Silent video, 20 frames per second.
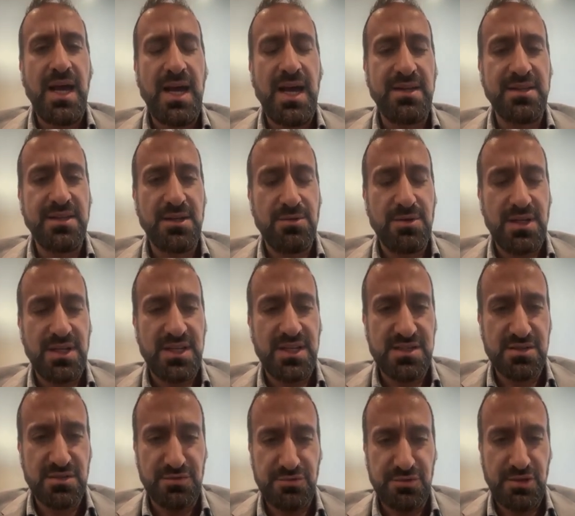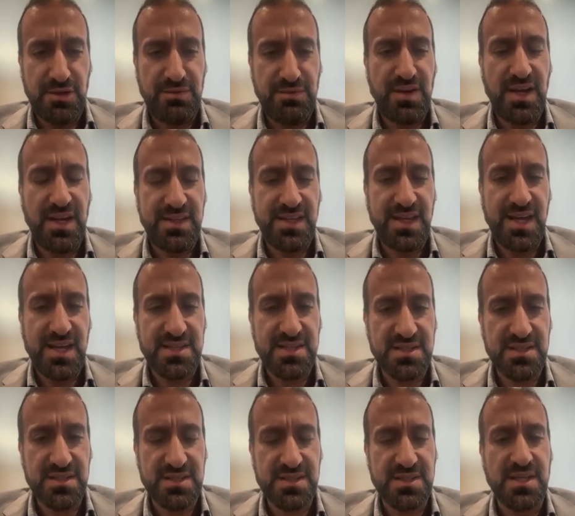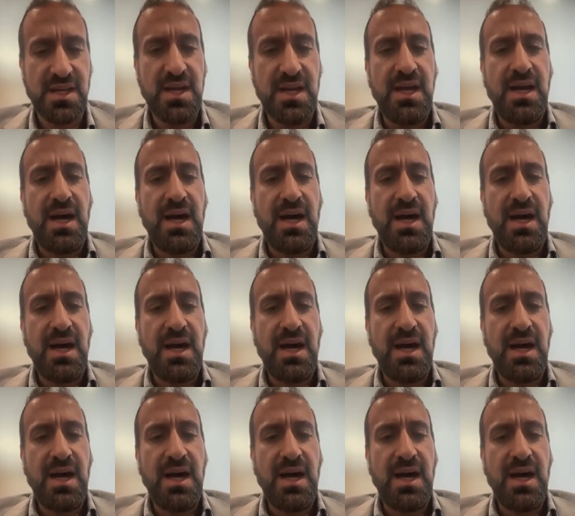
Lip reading: and the release of free fatty acids.